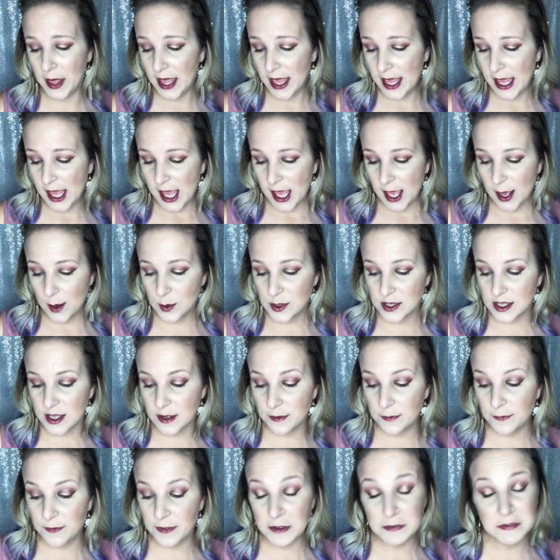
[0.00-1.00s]
it was a
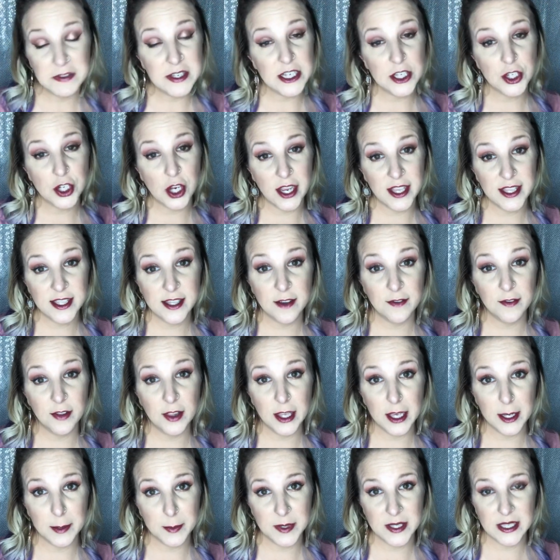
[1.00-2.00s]
50 Shades of
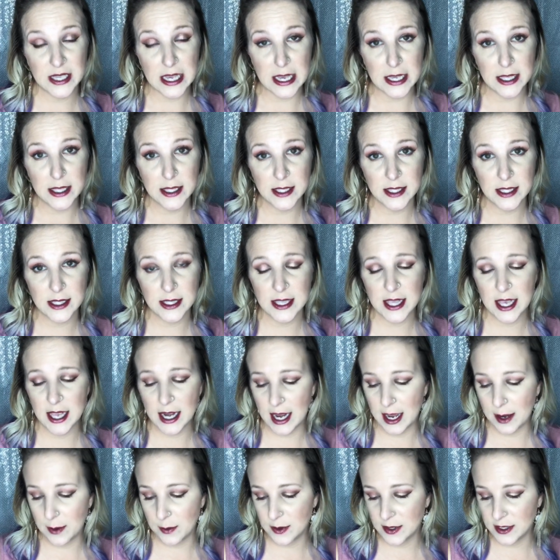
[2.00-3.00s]
Lip Sense that
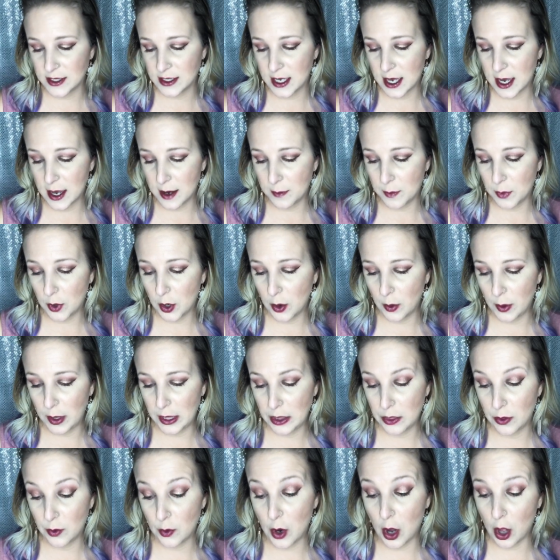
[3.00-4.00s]
I was going
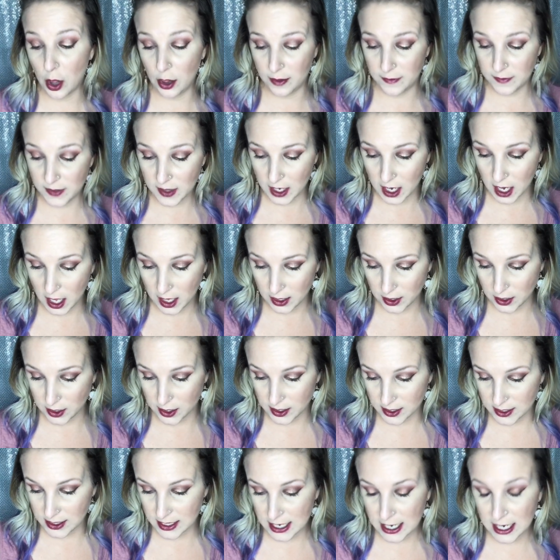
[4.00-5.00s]
through all of the
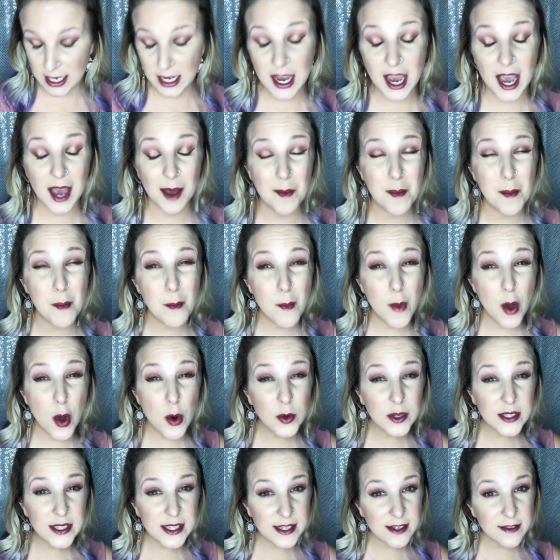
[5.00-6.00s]
colors, and I got
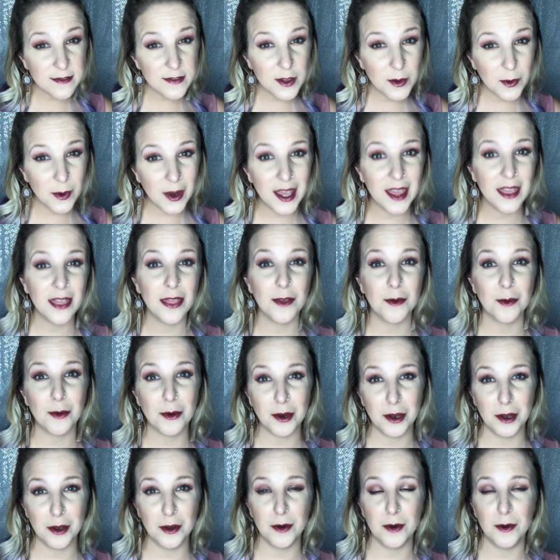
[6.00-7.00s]
most of the way
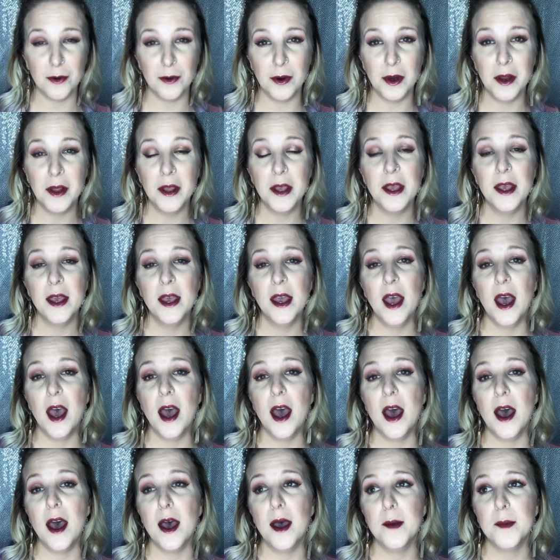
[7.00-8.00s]
through.
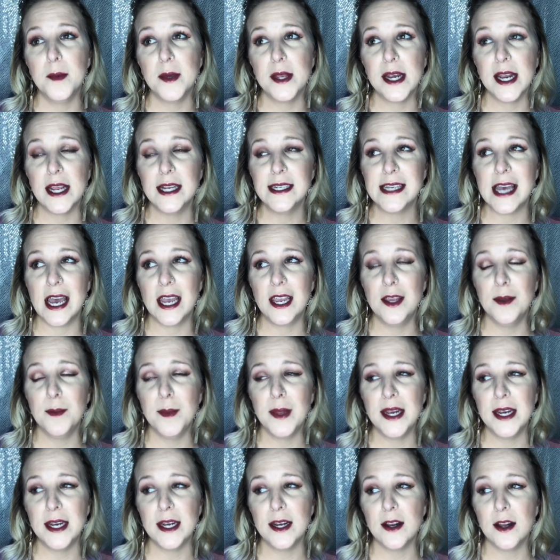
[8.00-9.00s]
And I
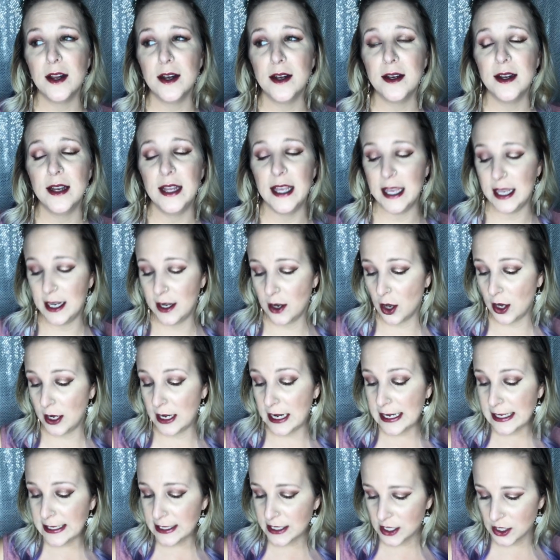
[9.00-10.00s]
documented it on
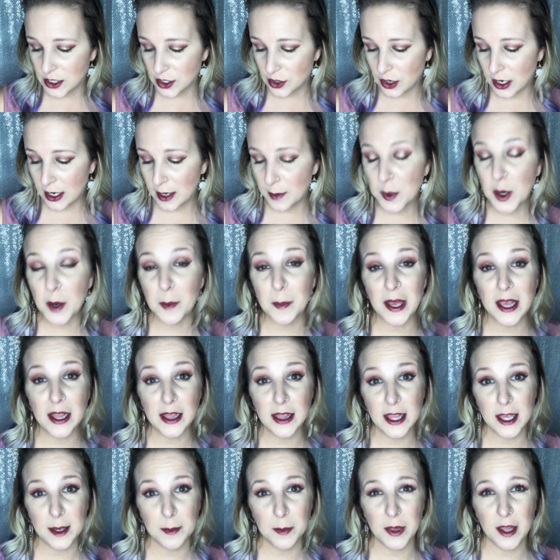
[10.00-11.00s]
Instagram on my
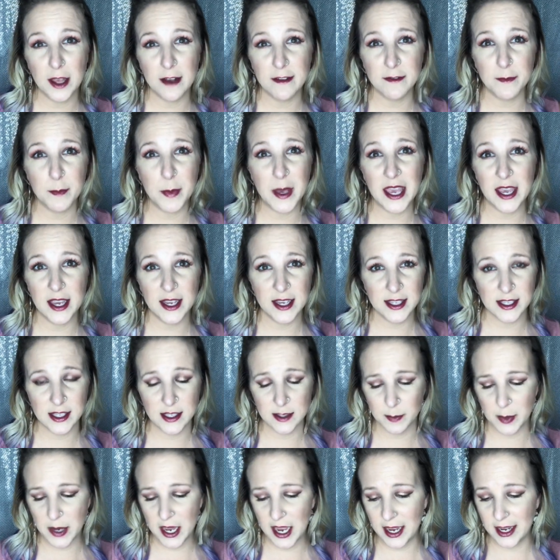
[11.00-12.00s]
Lip Love Pics
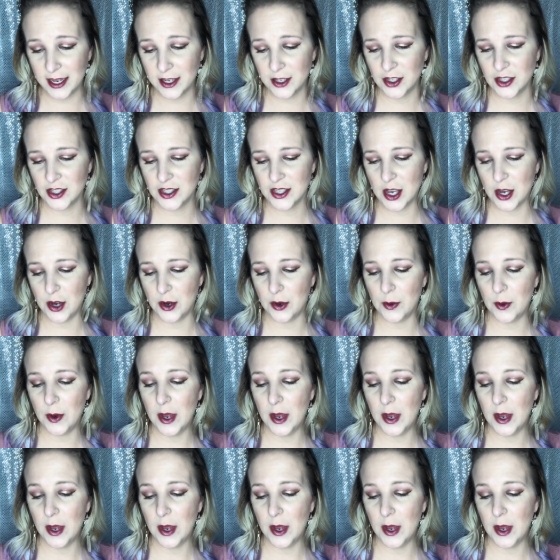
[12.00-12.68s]
page. So